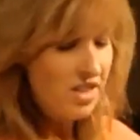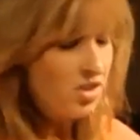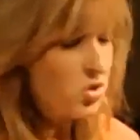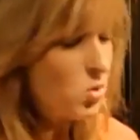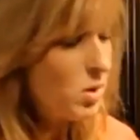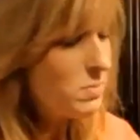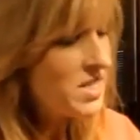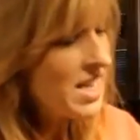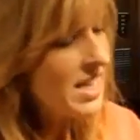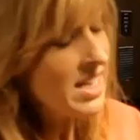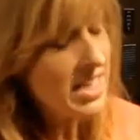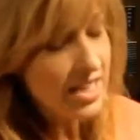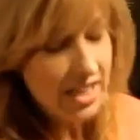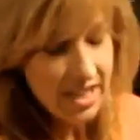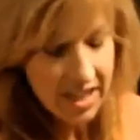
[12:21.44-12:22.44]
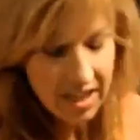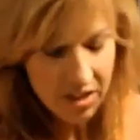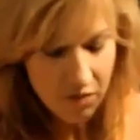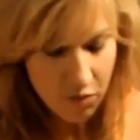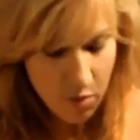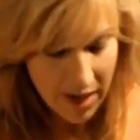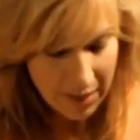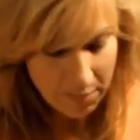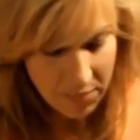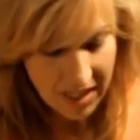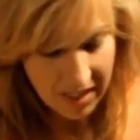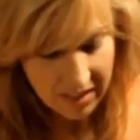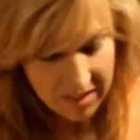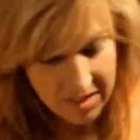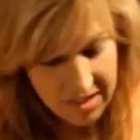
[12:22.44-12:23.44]
So I'm taking a can of white
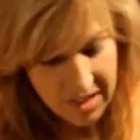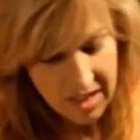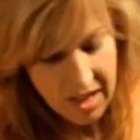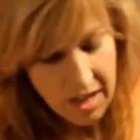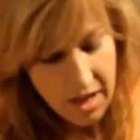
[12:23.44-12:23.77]
beans,